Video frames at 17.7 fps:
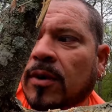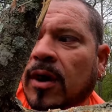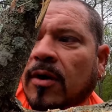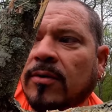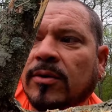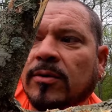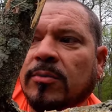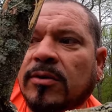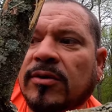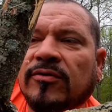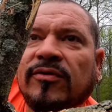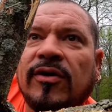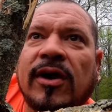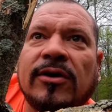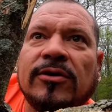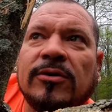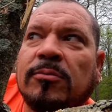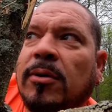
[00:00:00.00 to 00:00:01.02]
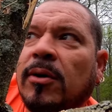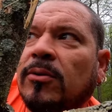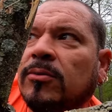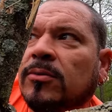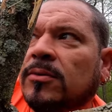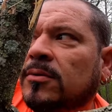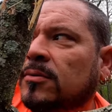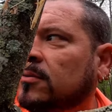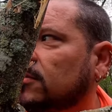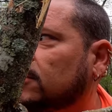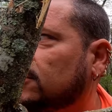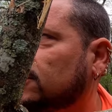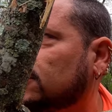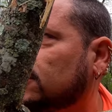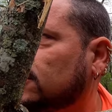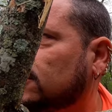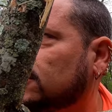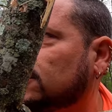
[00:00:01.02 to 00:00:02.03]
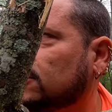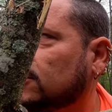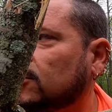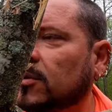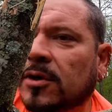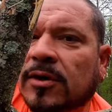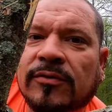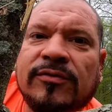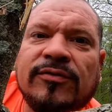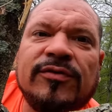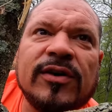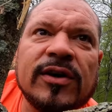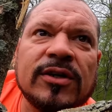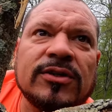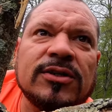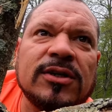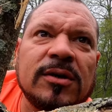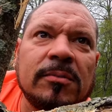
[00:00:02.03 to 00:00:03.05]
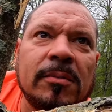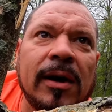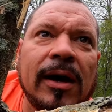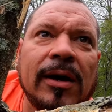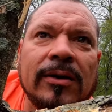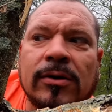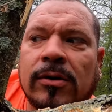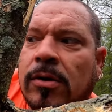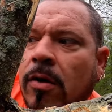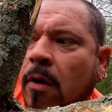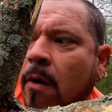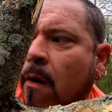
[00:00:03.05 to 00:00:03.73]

how we gonna put a fire on the boat? We can figure something out.